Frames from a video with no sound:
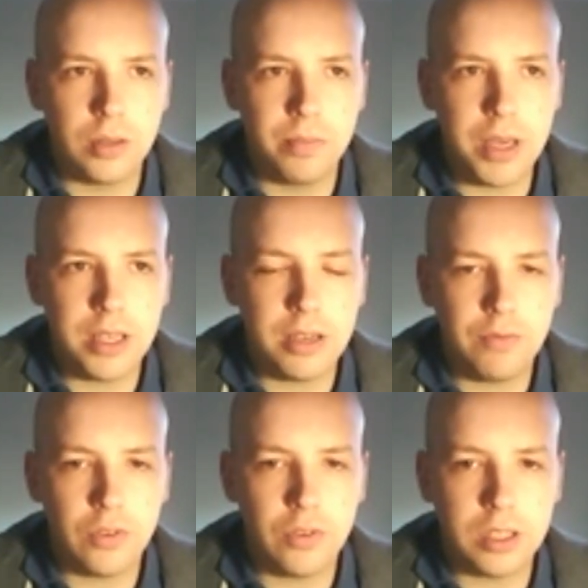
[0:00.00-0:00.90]
big
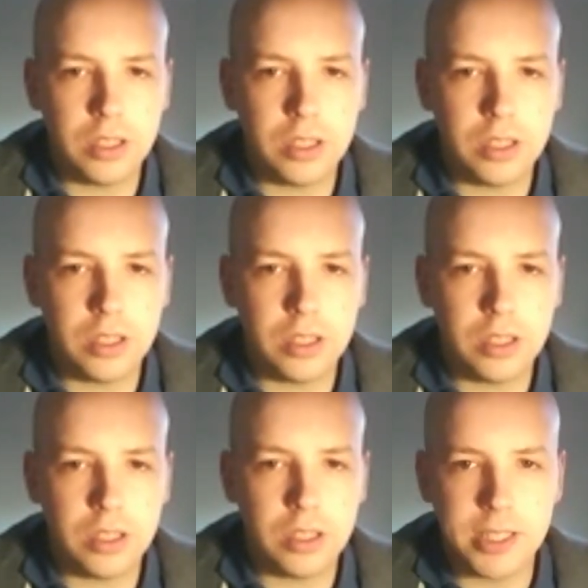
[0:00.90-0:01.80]
difference is the
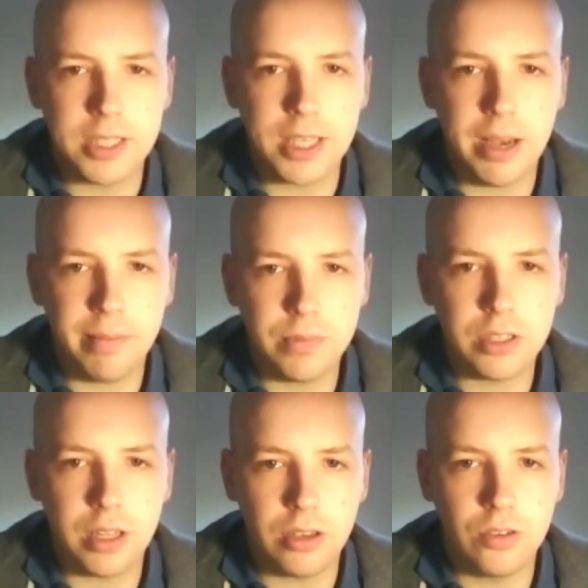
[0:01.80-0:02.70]
exams
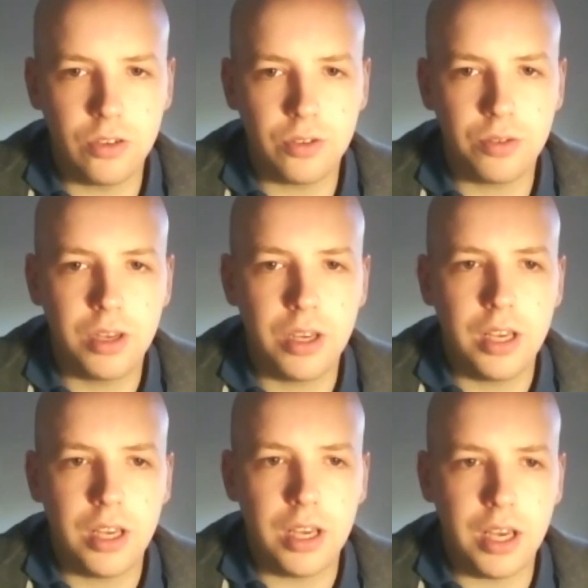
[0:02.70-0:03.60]
that you do.
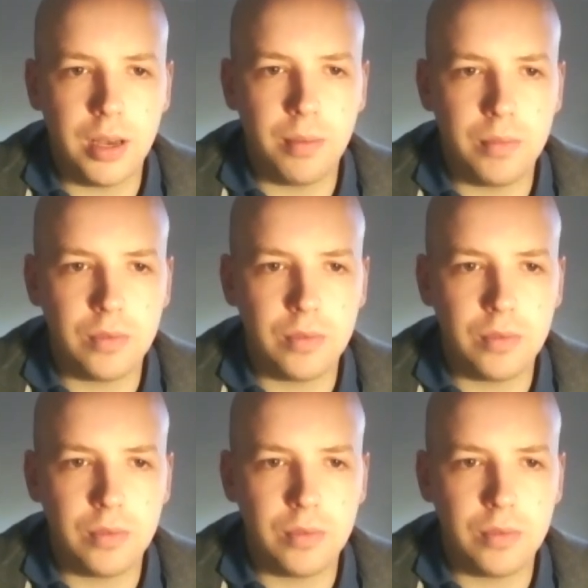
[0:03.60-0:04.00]
In